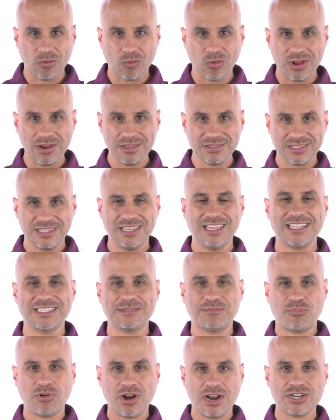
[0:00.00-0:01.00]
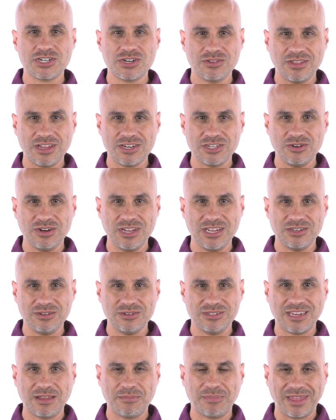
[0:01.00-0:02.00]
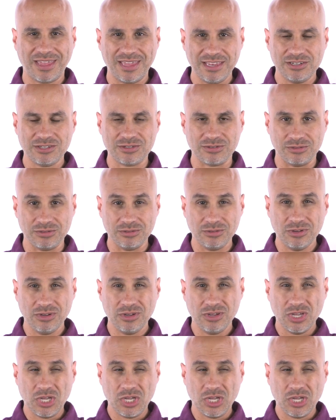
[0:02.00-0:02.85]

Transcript: What is the expression that you need to step into